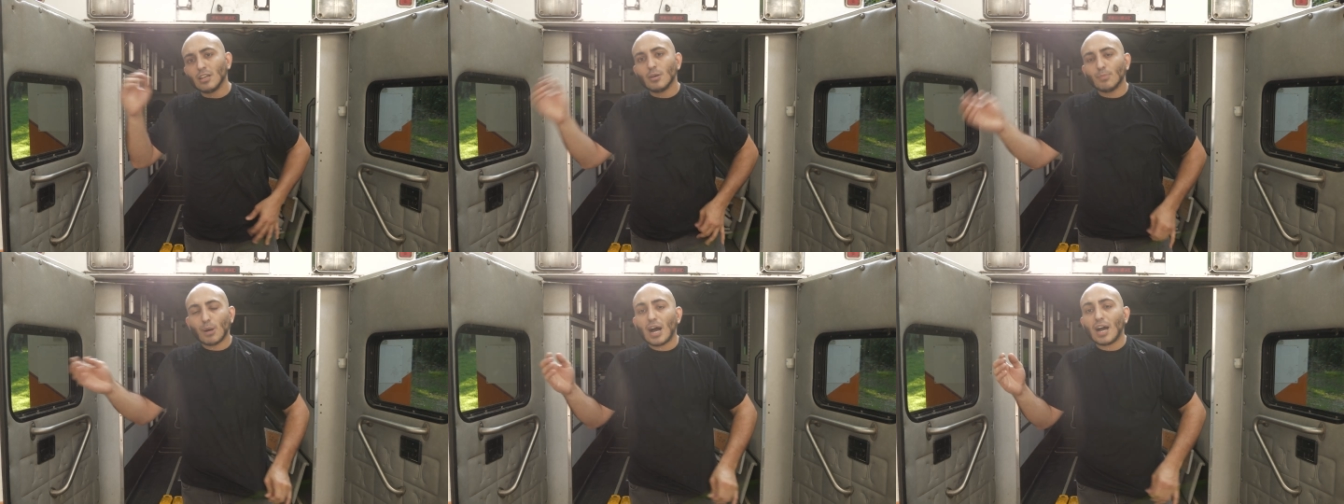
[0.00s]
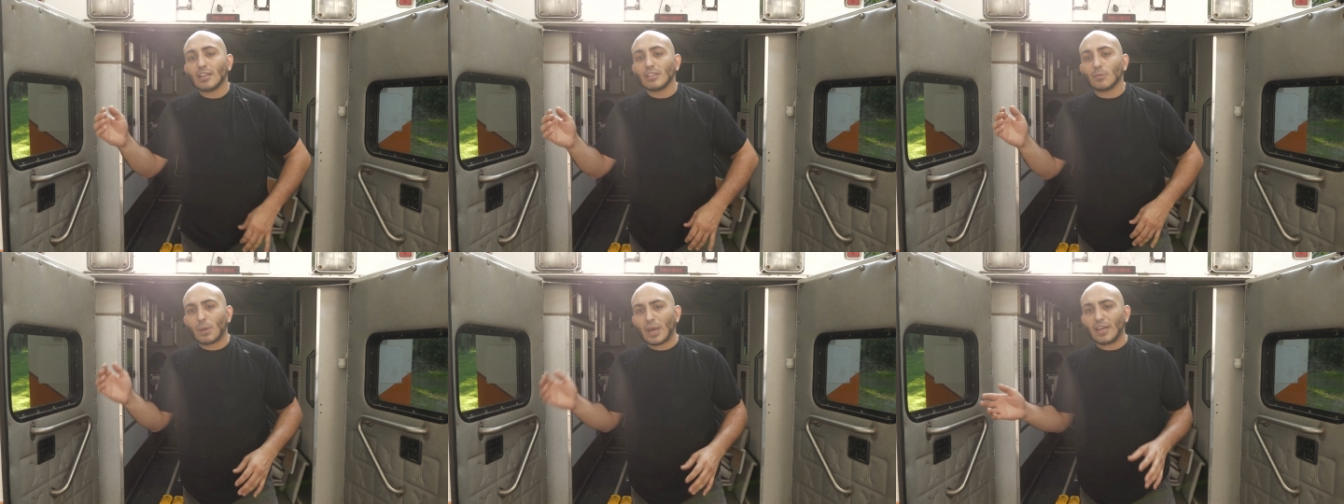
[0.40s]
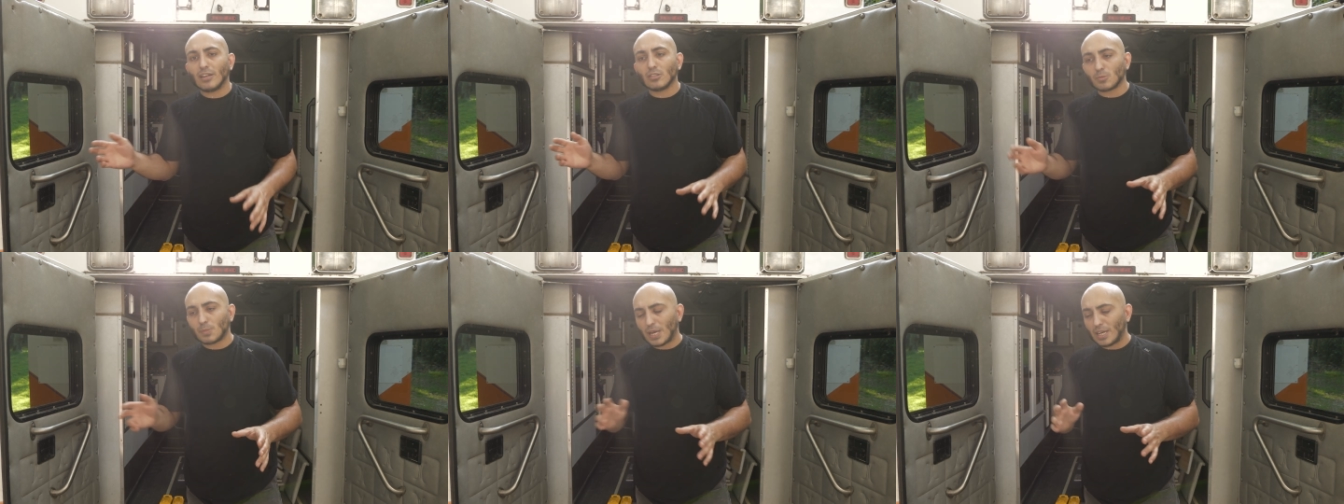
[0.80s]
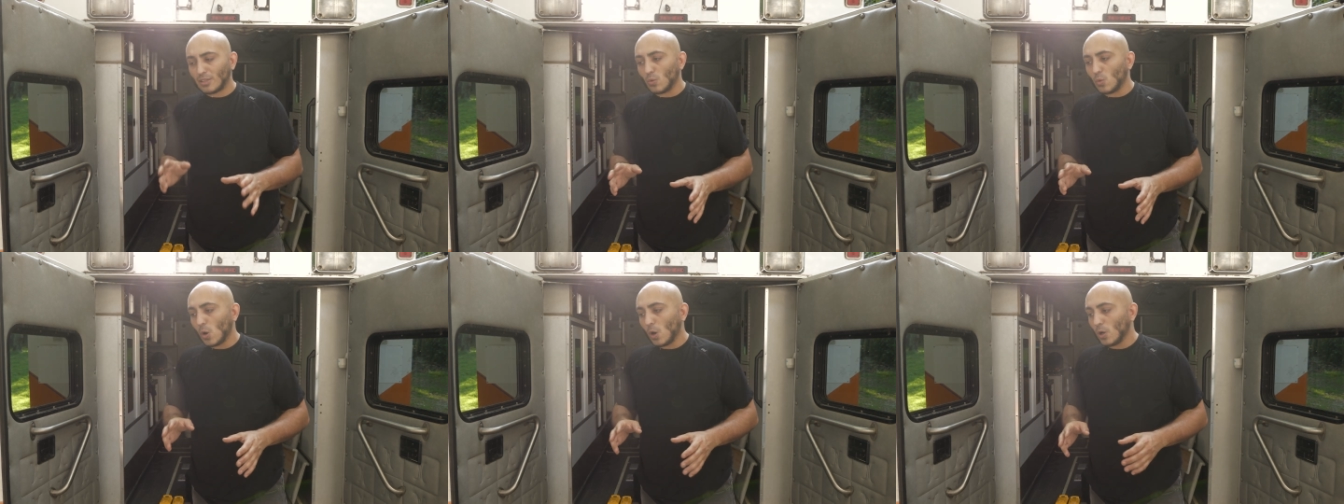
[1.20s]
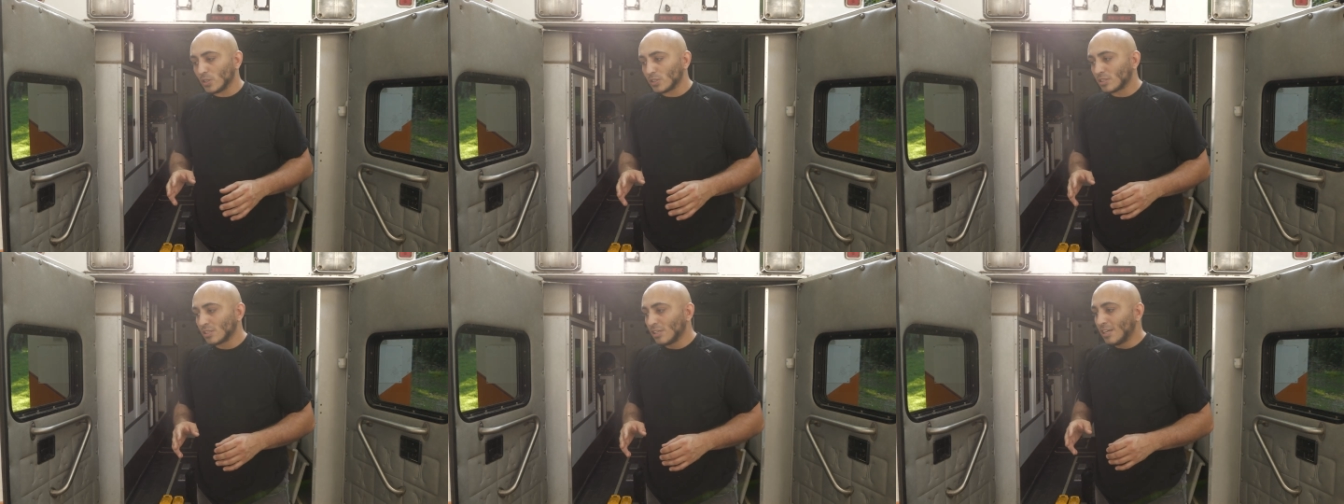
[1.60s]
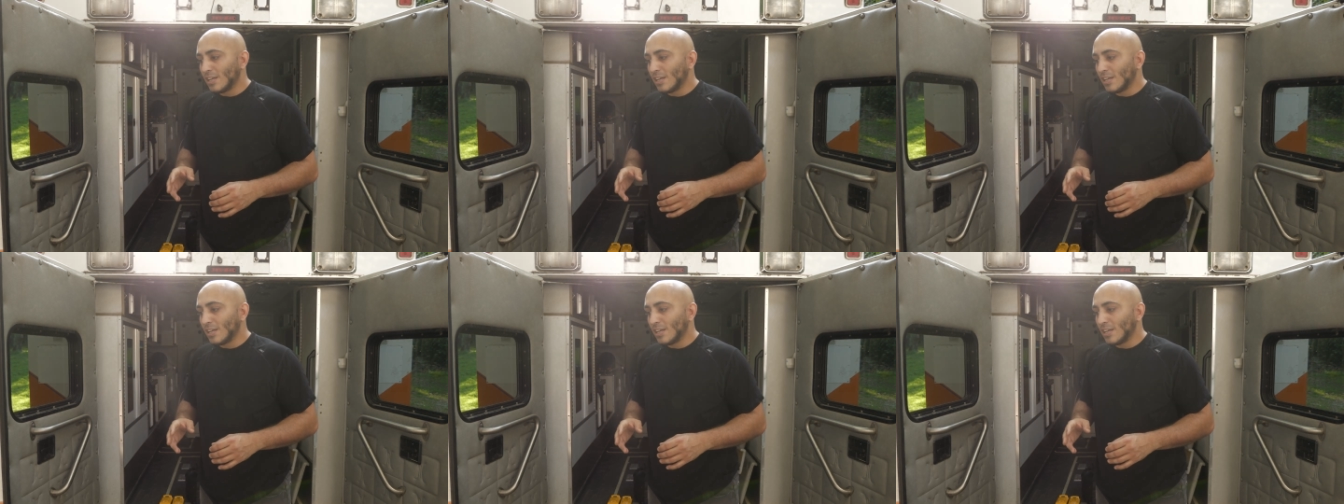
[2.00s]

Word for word: behind the panels, behind the walls.